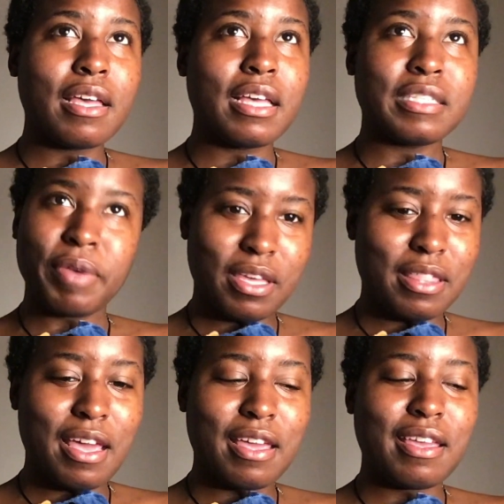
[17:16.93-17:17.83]
as
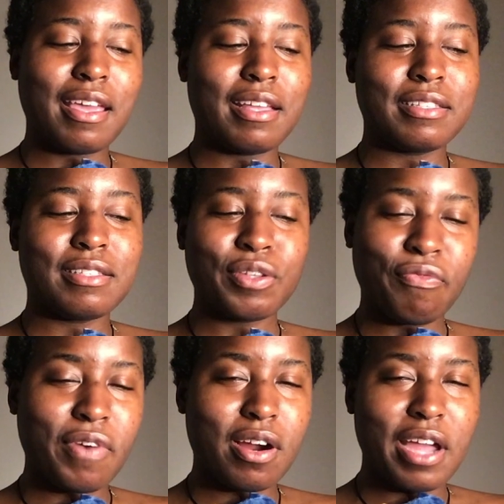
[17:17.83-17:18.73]
being that. And
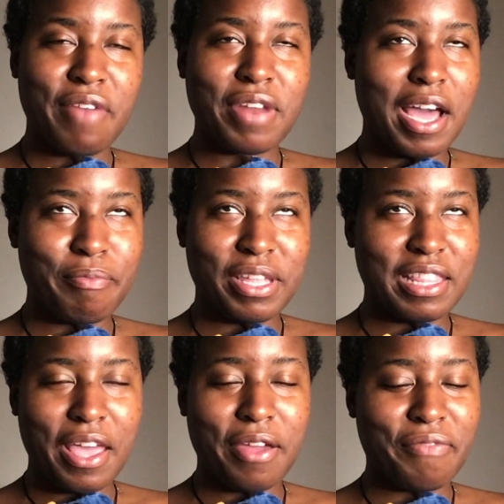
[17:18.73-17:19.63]
so far I have not been
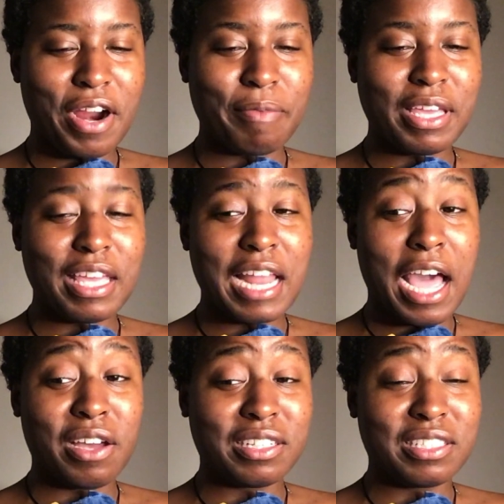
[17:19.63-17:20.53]
in that environment, and
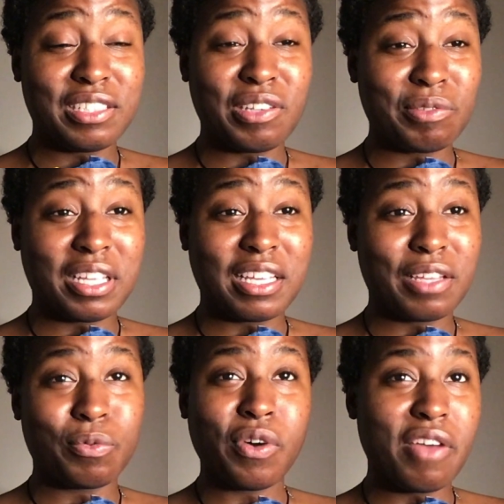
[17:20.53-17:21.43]
I honestly don't think
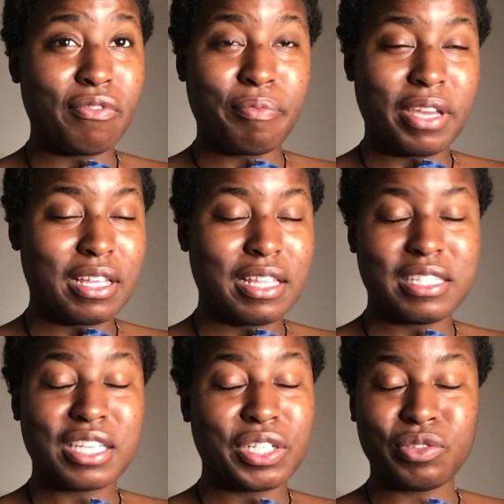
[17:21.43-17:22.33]
it will ever be in
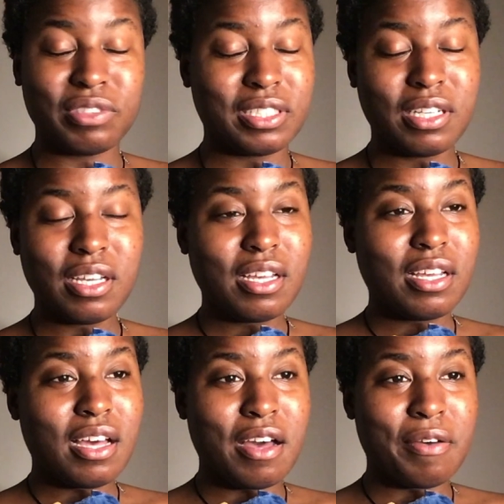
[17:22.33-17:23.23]
this country.
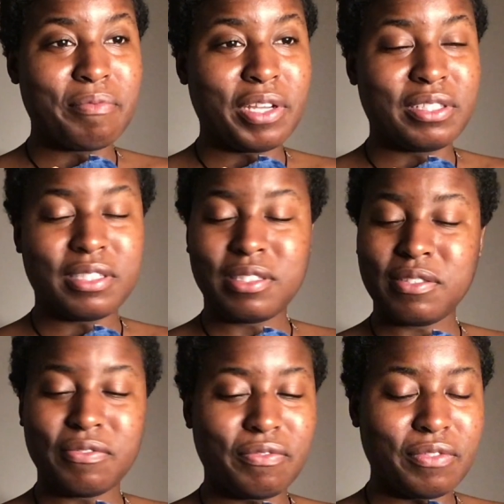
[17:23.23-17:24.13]
They're
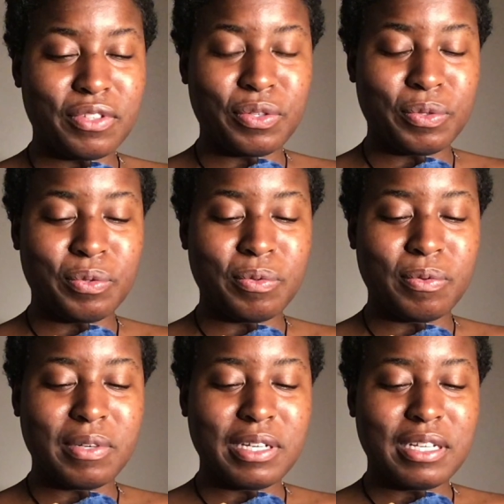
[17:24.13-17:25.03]
just
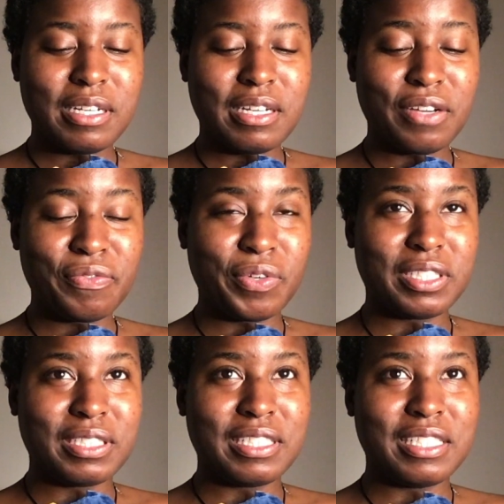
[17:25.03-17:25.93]
too,
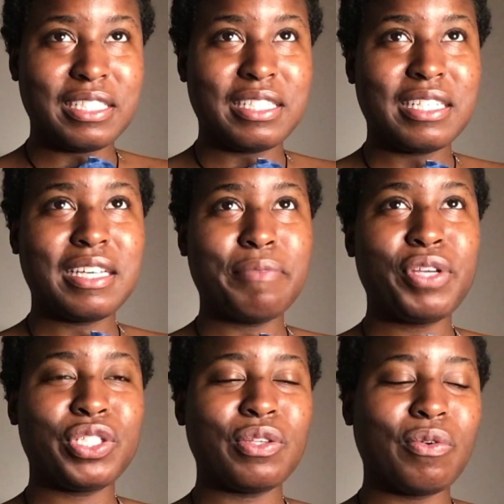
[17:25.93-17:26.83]
unfortunately,
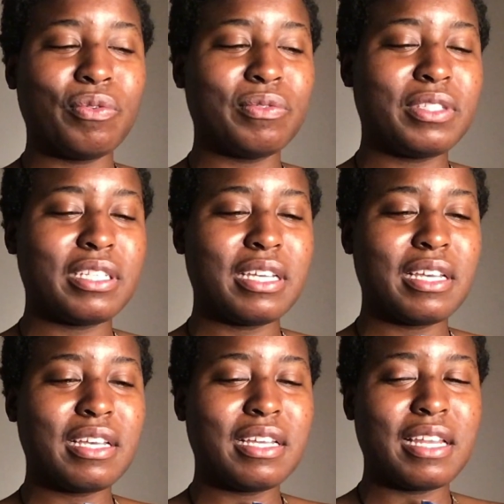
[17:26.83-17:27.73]
pigeonholed
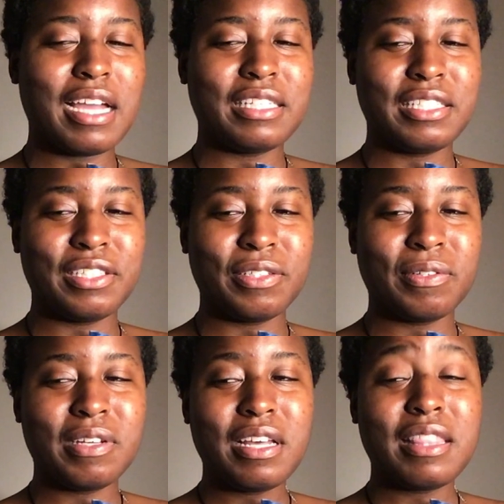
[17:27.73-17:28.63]
to an
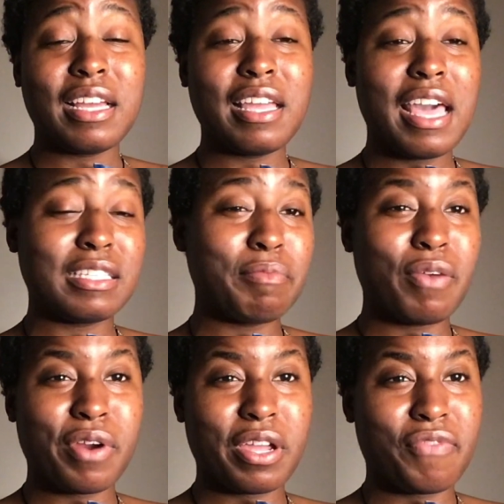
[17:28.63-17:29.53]
ideal that hasn't
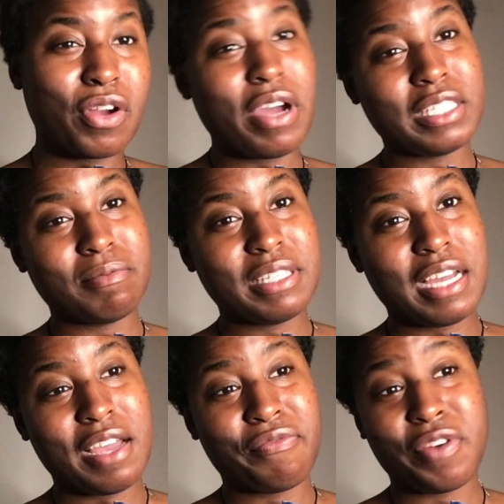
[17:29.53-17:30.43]
been working for quite some
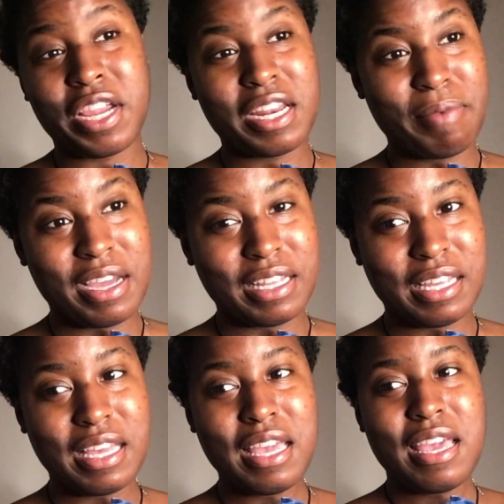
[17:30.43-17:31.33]
time for anybody,